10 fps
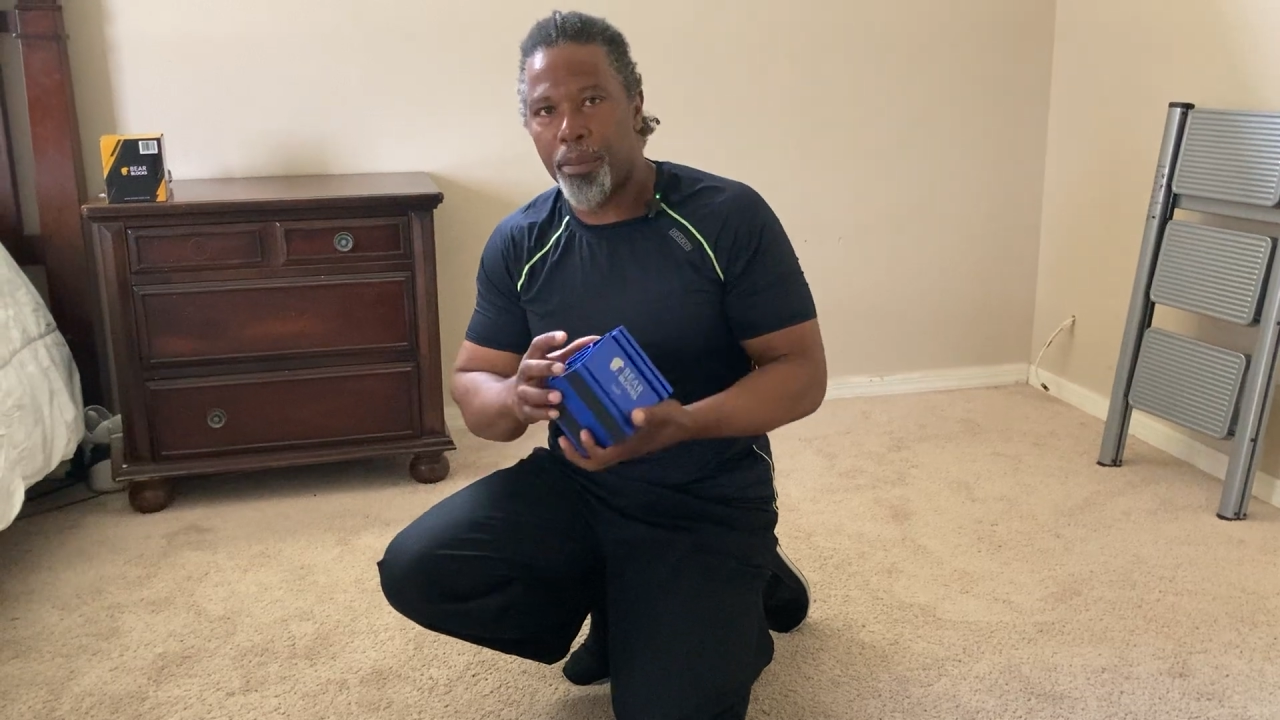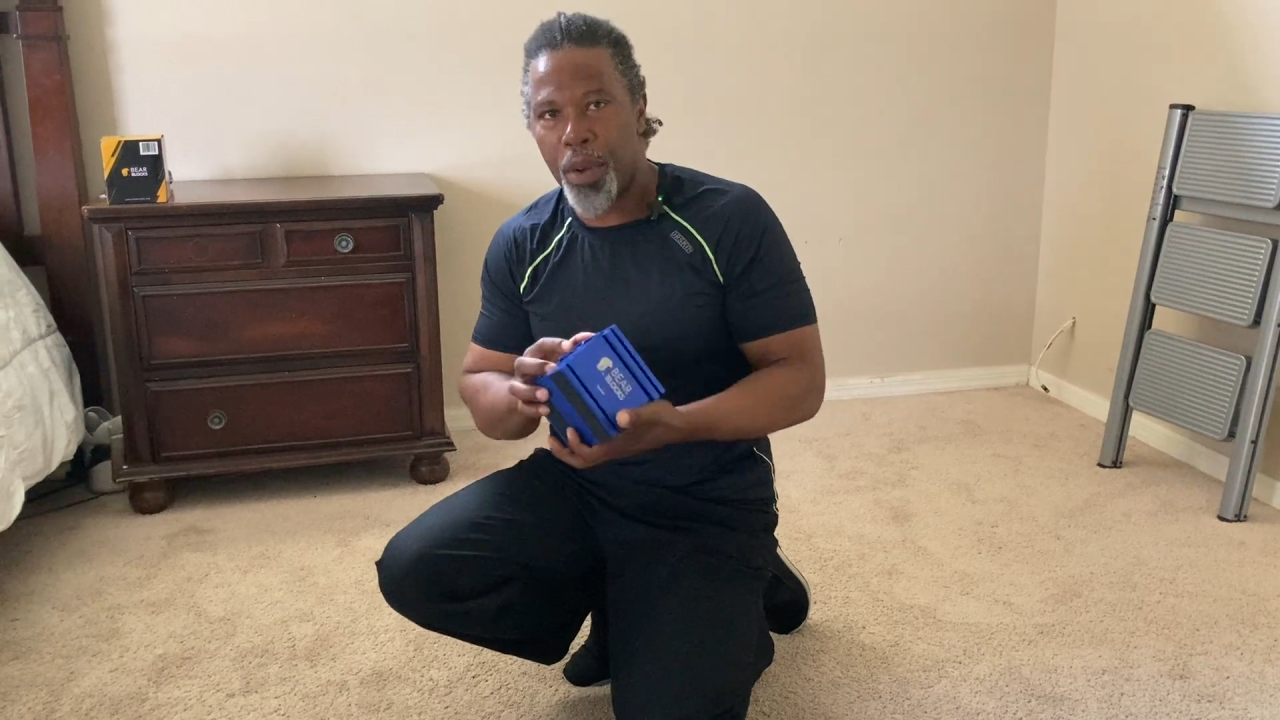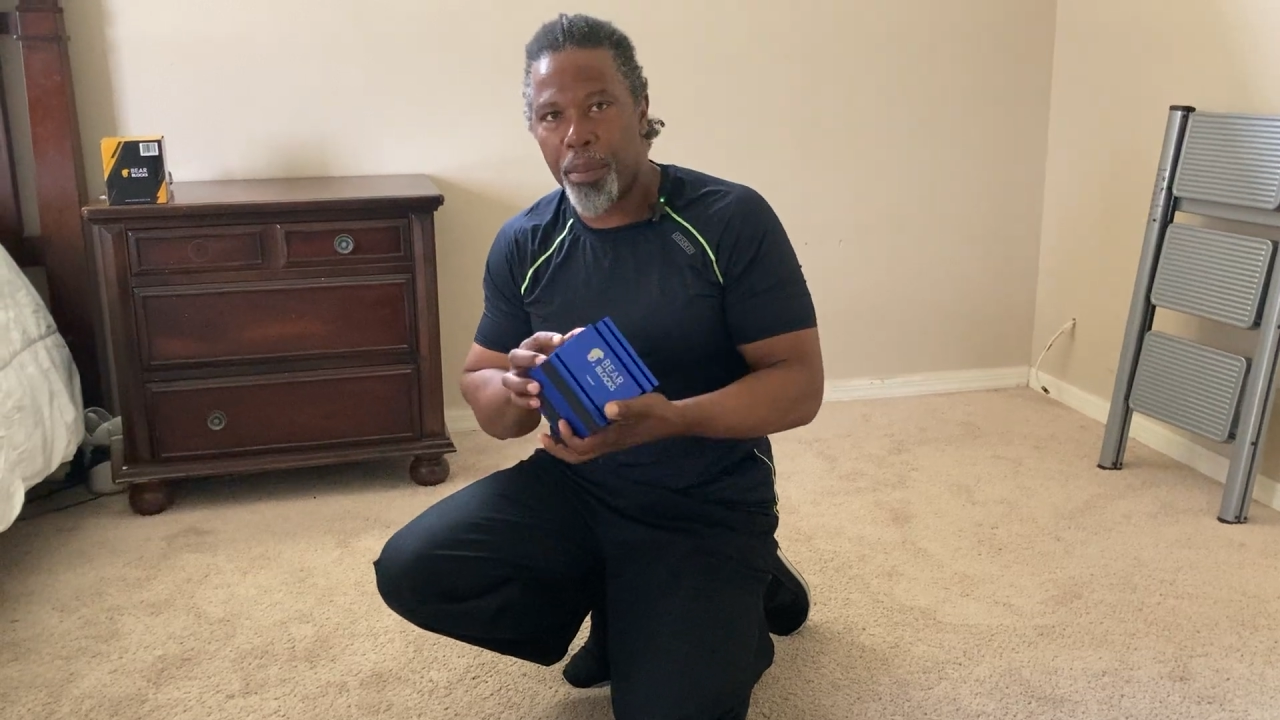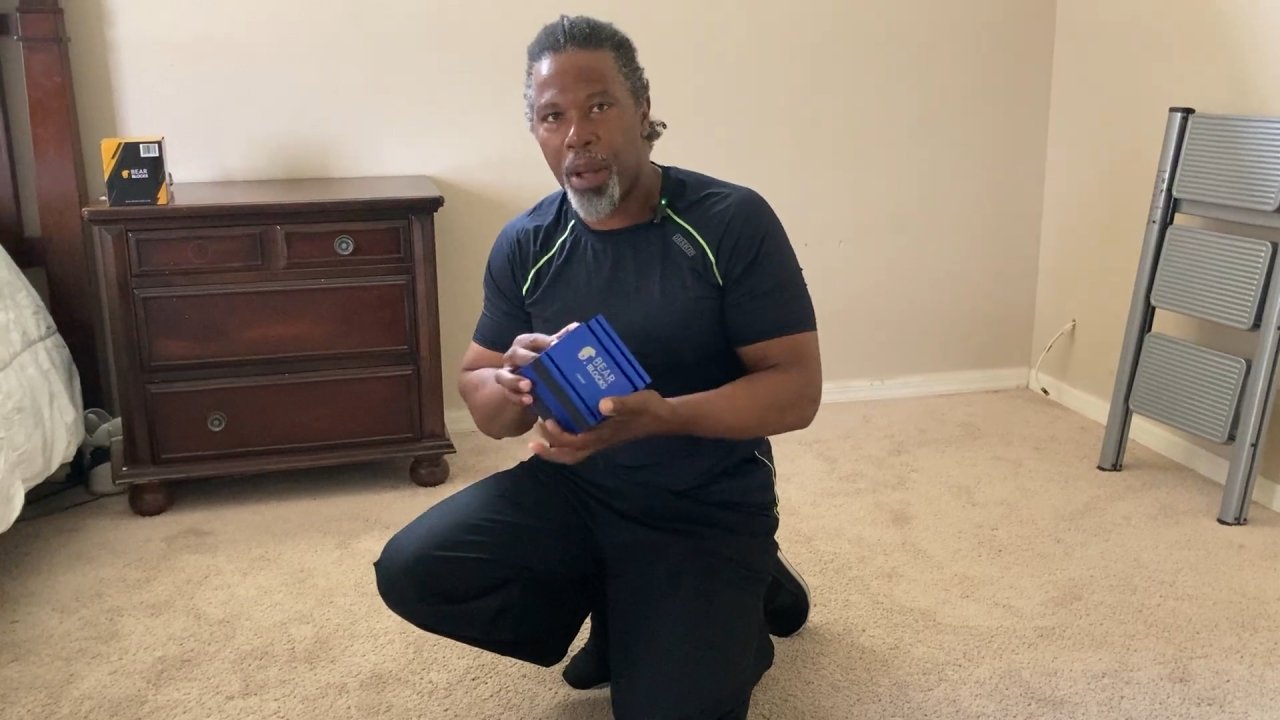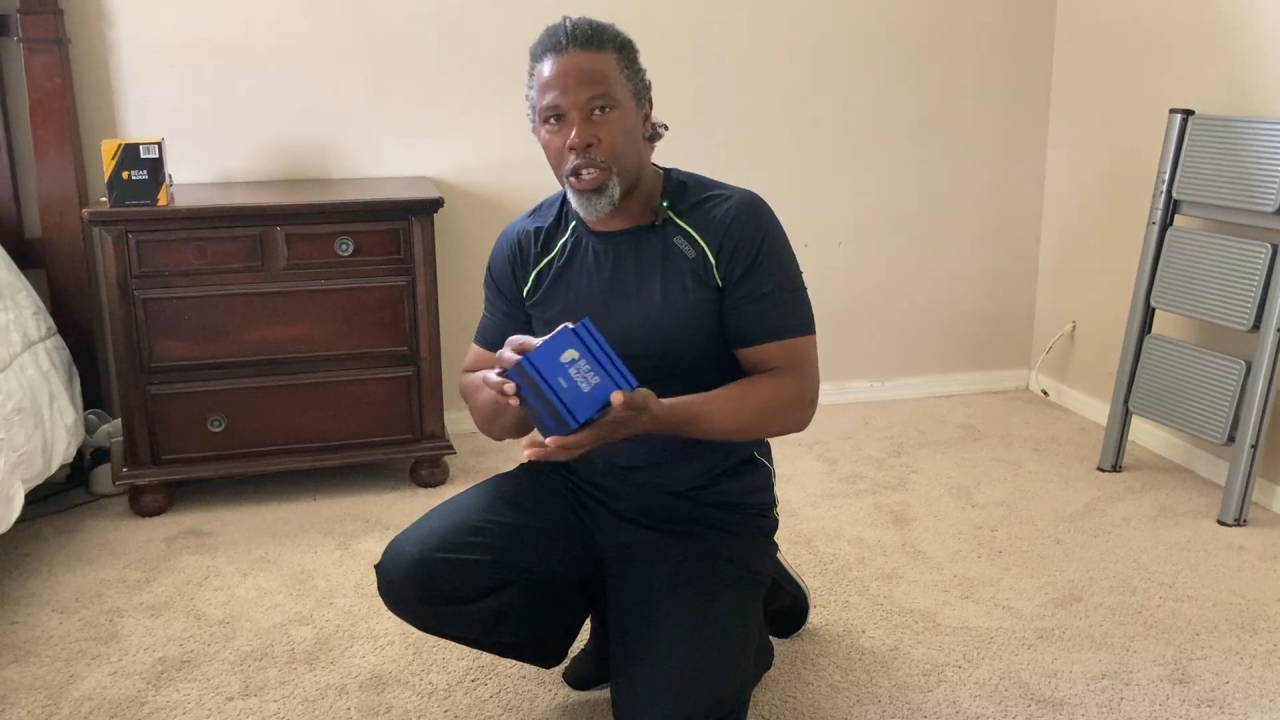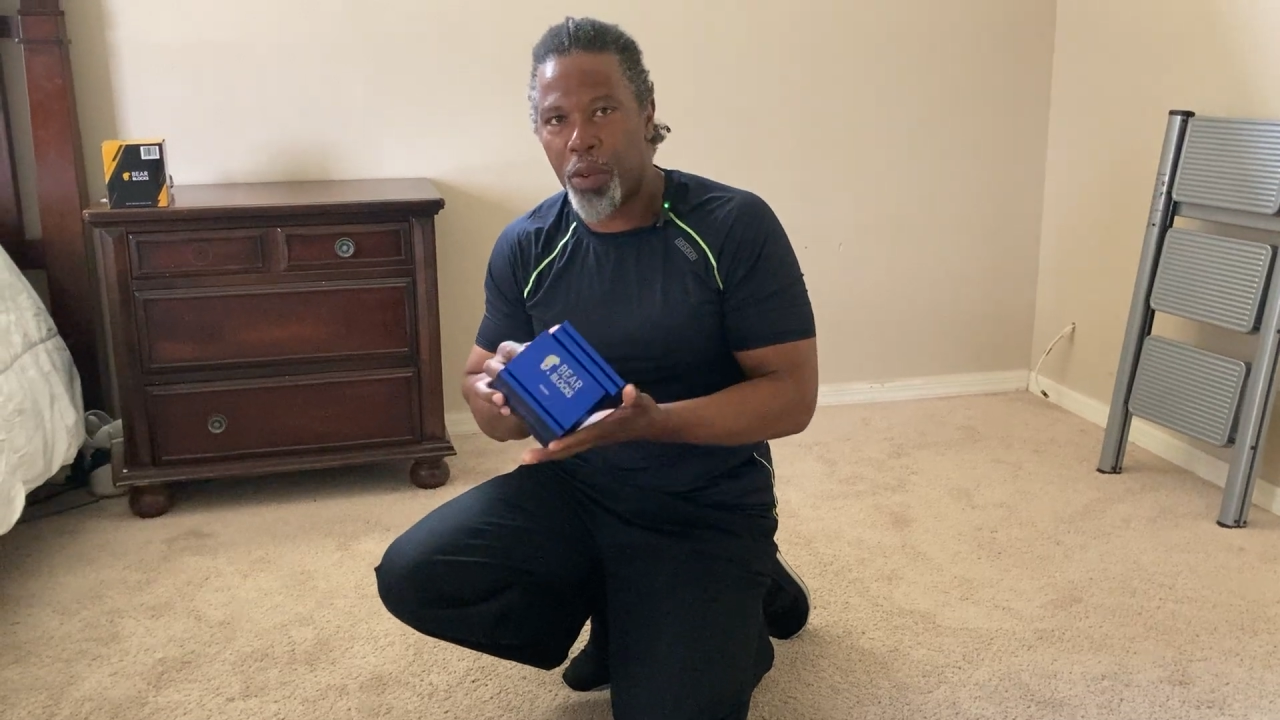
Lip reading: beer blocks